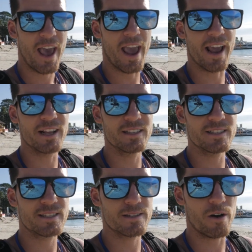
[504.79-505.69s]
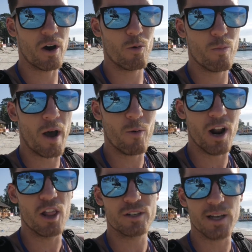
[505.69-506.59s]
And when
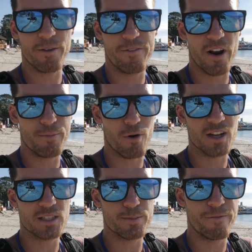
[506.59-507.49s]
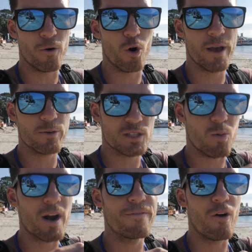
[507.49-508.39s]
I looked up the ferry prices before, it was
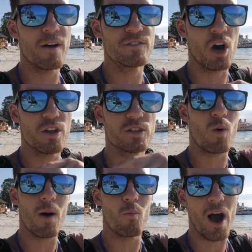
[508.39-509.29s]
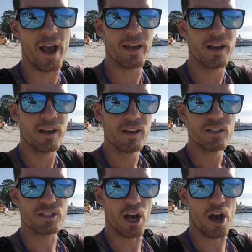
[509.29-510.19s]
$25 one way.
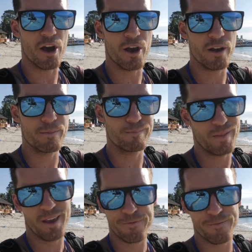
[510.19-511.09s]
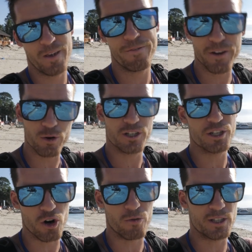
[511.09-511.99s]
So if you were to
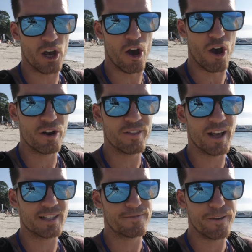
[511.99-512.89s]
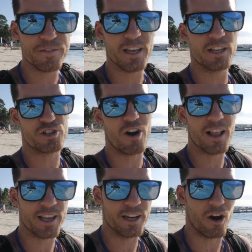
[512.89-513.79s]
do it return, that's 50
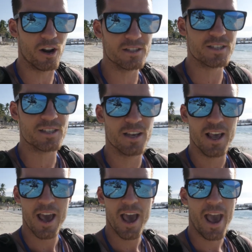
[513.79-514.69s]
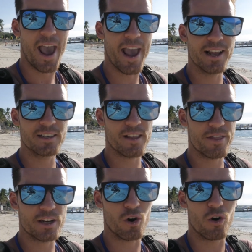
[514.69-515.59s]
Australian dollars. And
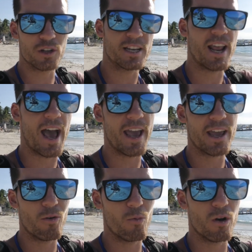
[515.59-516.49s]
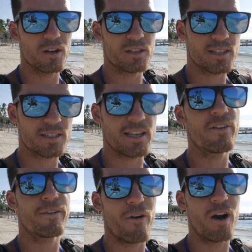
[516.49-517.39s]
the tour today was
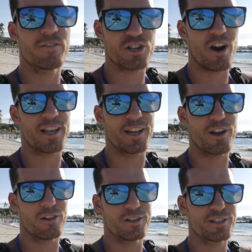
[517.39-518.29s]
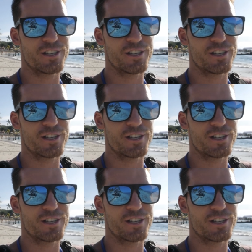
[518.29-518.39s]
75 Australian dollars.